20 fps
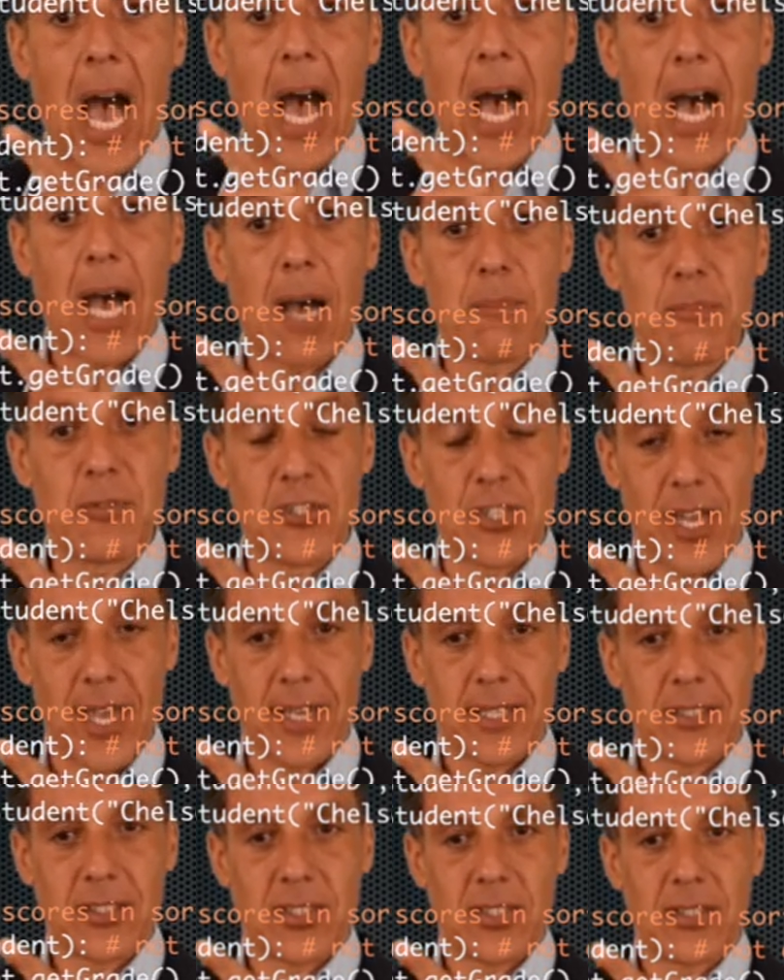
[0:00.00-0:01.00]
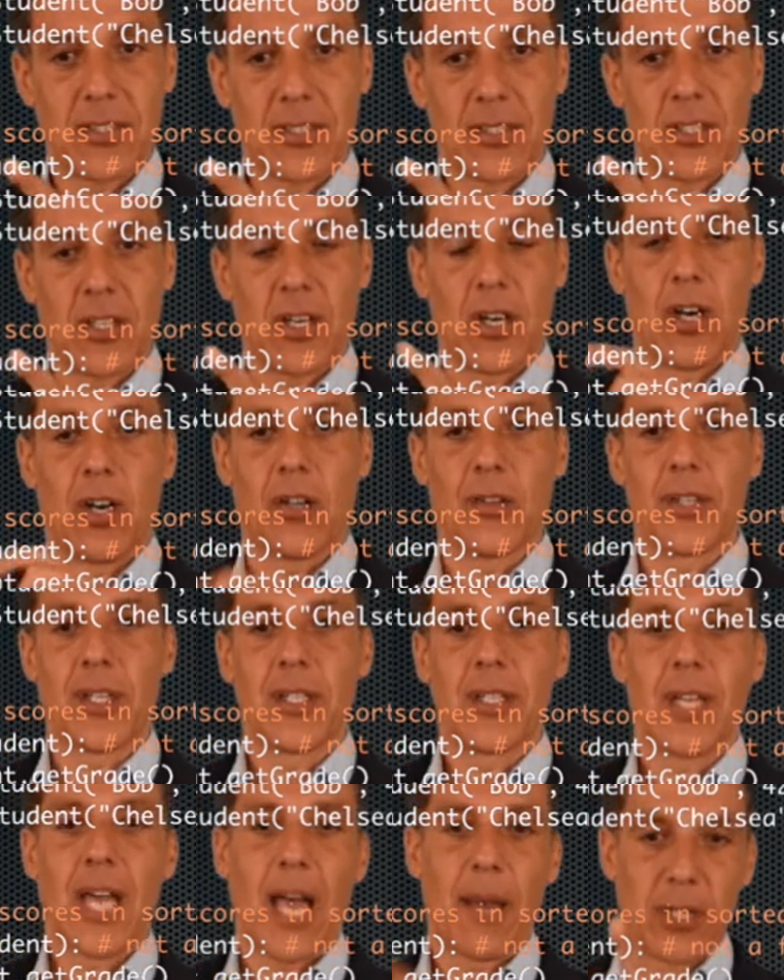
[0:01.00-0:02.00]
object called,
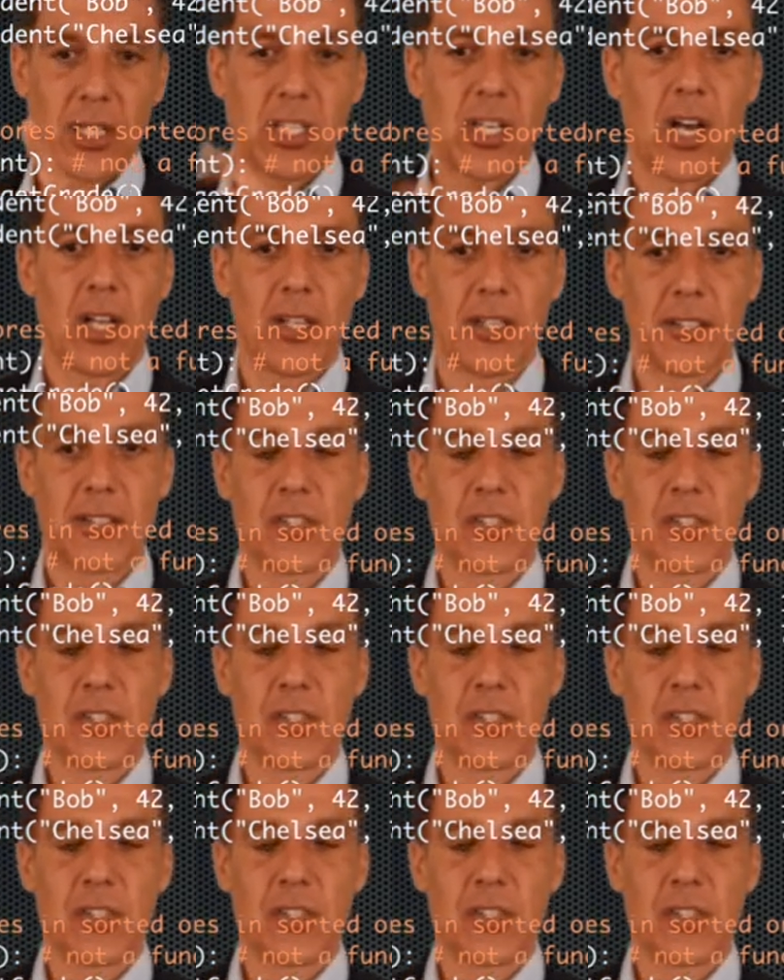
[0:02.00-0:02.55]
I'm going to call it